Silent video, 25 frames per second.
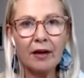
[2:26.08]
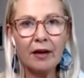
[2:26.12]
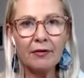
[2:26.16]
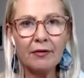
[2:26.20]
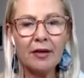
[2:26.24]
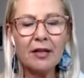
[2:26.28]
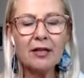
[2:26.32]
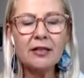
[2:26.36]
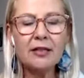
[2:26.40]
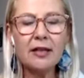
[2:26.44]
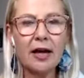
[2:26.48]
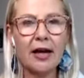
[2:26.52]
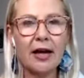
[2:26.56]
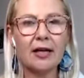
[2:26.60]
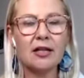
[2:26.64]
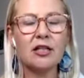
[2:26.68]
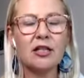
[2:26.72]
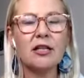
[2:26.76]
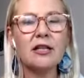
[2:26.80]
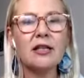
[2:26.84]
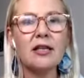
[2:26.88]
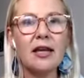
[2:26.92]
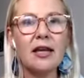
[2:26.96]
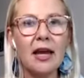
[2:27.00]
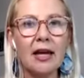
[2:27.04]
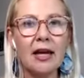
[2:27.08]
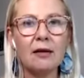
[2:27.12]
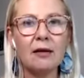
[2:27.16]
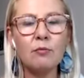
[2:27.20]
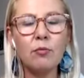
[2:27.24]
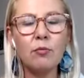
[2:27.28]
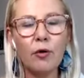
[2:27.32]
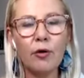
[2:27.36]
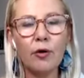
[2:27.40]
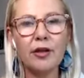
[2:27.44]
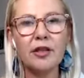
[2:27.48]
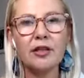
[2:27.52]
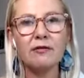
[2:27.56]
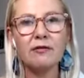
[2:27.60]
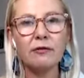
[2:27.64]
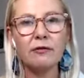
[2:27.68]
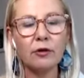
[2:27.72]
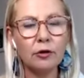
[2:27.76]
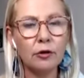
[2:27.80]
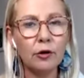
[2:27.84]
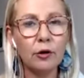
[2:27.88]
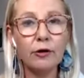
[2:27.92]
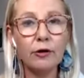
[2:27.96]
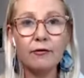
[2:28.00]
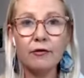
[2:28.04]
these are actually the endpoints for
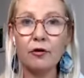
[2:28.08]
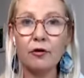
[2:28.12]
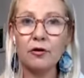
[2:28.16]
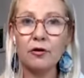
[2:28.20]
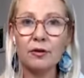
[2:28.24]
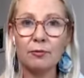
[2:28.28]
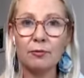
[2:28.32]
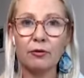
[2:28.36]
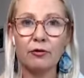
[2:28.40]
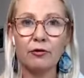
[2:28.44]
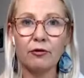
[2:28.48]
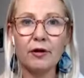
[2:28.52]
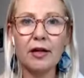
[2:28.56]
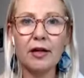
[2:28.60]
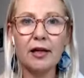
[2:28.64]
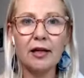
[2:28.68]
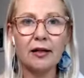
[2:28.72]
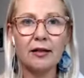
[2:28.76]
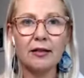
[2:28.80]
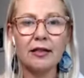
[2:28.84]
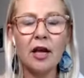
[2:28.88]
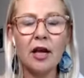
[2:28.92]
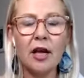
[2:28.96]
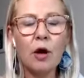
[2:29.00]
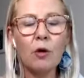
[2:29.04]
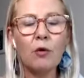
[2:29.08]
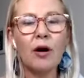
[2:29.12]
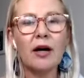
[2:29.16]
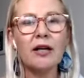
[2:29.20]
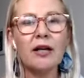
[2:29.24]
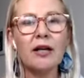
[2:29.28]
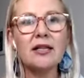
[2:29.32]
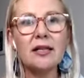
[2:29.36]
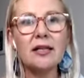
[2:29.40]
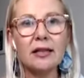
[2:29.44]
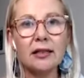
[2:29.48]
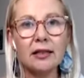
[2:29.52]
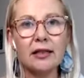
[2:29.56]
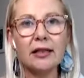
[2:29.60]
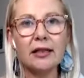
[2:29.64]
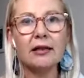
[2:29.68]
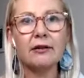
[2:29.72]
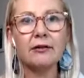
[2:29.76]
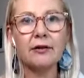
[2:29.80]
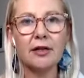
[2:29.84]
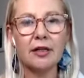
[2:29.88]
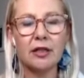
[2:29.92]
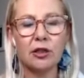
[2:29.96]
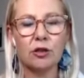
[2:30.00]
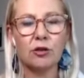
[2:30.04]
a lot of those meridians are actually
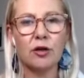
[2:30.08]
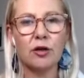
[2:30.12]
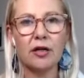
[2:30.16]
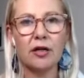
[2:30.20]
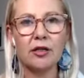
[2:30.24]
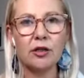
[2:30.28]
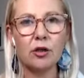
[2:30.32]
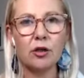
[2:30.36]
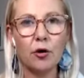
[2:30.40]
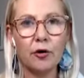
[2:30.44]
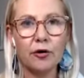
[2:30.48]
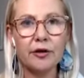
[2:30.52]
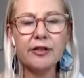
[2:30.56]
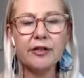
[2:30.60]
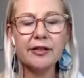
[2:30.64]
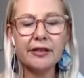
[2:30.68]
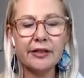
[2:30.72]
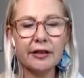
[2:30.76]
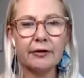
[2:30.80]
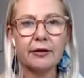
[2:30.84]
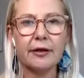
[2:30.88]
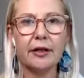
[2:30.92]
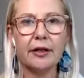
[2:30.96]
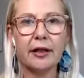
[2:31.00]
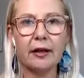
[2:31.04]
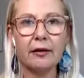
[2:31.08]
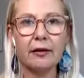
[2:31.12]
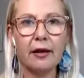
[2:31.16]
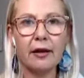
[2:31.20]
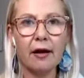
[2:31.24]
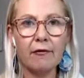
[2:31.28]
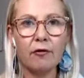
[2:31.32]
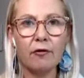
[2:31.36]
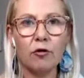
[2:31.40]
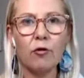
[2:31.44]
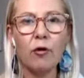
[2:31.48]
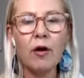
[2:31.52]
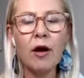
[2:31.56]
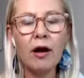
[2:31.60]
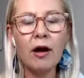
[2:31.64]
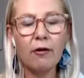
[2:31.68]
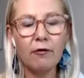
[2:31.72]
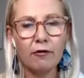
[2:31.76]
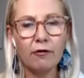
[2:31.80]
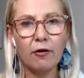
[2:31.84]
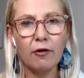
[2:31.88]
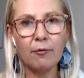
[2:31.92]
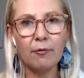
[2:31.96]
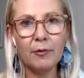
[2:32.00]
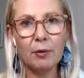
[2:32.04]
clearing stress on a cellular level
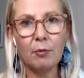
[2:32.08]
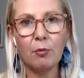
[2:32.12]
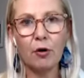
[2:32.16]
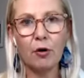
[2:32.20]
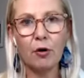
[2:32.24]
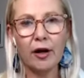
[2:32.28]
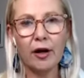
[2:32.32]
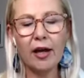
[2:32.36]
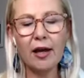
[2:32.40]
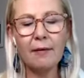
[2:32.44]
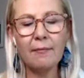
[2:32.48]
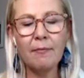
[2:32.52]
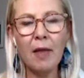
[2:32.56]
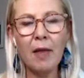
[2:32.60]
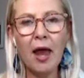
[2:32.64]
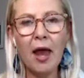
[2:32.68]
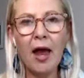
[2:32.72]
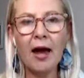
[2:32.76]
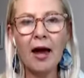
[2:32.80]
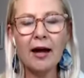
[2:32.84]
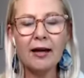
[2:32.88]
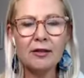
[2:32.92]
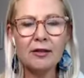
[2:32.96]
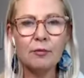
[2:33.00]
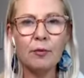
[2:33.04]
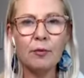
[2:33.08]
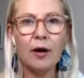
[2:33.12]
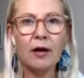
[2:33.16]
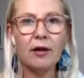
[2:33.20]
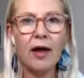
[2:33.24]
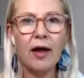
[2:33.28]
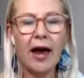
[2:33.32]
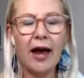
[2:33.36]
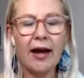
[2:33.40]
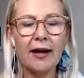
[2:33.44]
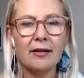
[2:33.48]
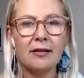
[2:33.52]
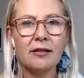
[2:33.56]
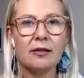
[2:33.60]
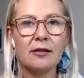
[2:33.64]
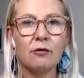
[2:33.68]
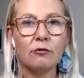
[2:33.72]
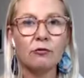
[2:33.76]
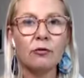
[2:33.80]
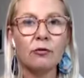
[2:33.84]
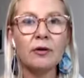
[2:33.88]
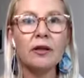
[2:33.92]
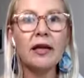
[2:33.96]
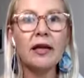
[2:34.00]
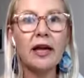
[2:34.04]
from the body, as well as
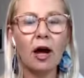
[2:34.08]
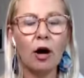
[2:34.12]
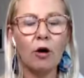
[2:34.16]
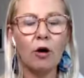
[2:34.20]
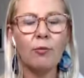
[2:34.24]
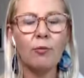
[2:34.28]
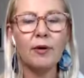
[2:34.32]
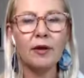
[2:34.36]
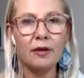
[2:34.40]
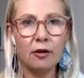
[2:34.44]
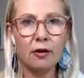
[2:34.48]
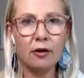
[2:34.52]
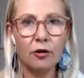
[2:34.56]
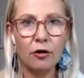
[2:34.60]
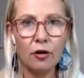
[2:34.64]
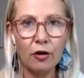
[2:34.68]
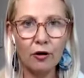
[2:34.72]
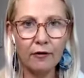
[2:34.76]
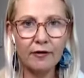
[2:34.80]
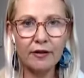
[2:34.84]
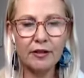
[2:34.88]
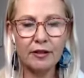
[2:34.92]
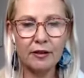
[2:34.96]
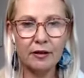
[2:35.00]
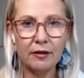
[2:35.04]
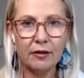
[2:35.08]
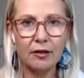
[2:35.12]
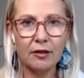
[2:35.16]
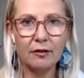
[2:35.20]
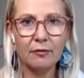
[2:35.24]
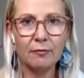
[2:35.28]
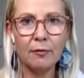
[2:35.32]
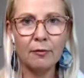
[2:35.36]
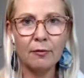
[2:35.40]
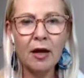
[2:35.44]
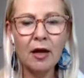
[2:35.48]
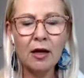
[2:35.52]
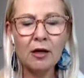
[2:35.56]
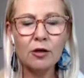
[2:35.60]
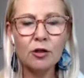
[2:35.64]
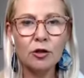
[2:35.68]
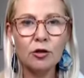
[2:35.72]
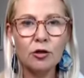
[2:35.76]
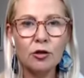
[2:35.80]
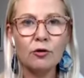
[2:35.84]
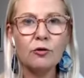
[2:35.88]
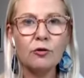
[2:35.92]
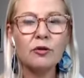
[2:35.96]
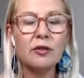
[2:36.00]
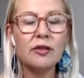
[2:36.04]
really helping the nervous system
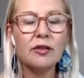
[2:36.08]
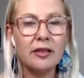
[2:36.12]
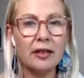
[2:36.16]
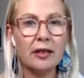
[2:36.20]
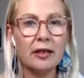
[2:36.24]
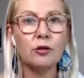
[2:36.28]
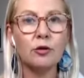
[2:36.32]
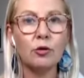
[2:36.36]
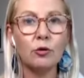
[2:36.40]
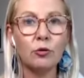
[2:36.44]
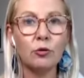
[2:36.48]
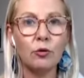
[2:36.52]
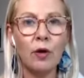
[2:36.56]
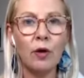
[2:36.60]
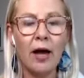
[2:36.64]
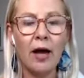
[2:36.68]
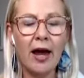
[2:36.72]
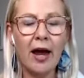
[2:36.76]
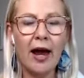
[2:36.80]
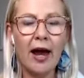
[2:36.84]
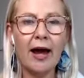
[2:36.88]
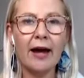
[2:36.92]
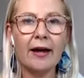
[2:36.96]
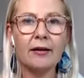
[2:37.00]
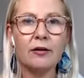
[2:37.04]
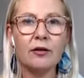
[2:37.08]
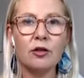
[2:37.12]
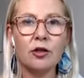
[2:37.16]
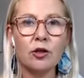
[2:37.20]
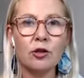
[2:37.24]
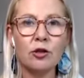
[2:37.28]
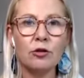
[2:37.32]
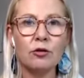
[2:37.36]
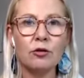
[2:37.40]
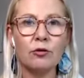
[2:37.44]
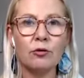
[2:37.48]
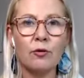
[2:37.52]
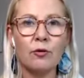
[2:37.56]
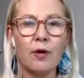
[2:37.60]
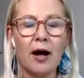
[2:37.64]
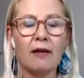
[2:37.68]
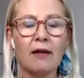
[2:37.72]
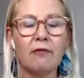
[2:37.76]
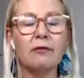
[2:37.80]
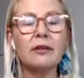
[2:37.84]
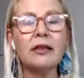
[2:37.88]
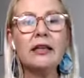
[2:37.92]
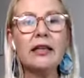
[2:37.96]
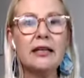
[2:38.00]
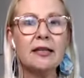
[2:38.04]
to settle and to
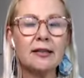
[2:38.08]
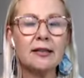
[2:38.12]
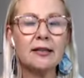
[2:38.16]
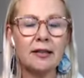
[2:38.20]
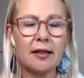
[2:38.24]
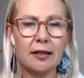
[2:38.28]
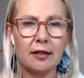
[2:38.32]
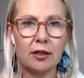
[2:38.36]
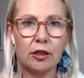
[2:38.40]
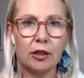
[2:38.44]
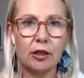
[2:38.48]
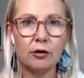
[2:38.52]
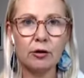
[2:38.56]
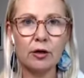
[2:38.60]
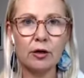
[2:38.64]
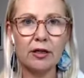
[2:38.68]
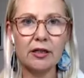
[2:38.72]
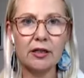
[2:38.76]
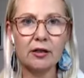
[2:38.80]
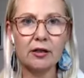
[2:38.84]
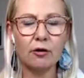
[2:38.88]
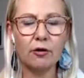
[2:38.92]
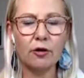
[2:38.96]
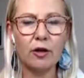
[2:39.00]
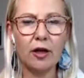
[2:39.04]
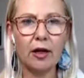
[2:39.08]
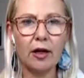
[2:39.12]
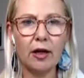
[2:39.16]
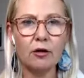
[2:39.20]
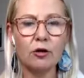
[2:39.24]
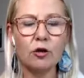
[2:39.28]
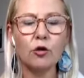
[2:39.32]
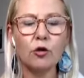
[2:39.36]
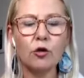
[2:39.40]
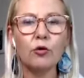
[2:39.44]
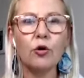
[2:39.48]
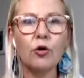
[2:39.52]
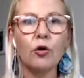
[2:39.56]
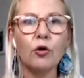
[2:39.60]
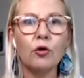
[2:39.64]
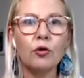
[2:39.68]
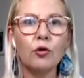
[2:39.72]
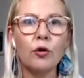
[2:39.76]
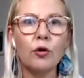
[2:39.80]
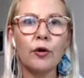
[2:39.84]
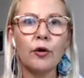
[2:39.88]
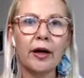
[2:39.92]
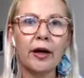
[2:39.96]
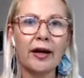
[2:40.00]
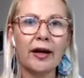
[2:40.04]
release that stress so that you're no
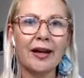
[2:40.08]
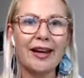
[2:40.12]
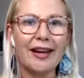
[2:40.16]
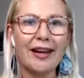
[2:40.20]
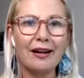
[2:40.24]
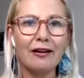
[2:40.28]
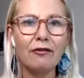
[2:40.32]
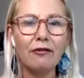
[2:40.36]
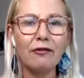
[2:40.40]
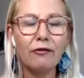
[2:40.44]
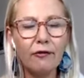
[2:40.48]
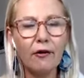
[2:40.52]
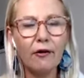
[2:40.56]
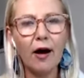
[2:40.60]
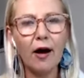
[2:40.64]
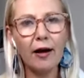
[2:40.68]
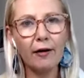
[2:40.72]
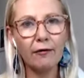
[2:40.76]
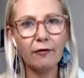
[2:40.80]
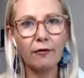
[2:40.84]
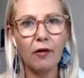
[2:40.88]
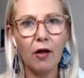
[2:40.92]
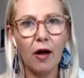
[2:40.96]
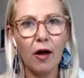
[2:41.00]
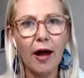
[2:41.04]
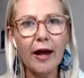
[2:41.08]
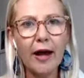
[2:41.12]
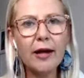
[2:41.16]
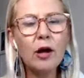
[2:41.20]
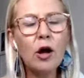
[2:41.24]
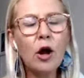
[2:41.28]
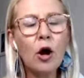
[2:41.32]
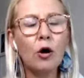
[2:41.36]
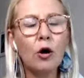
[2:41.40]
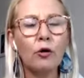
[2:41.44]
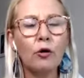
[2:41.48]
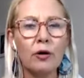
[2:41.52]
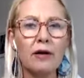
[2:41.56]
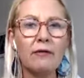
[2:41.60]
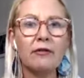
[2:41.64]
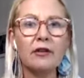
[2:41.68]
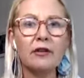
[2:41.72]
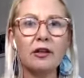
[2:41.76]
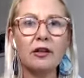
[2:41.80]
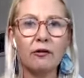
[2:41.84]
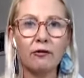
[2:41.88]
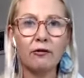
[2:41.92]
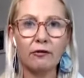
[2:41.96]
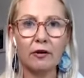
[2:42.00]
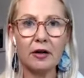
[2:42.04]
longer in fight, flight, or
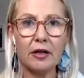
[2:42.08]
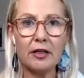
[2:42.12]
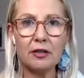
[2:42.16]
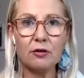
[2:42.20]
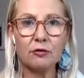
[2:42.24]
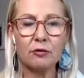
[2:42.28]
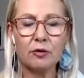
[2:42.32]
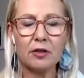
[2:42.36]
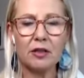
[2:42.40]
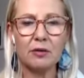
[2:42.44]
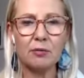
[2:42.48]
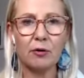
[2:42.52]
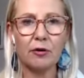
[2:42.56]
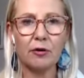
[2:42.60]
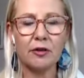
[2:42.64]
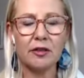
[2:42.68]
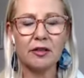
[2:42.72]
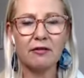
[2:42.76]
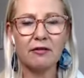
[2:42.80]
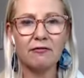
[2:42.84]
even the freeze response.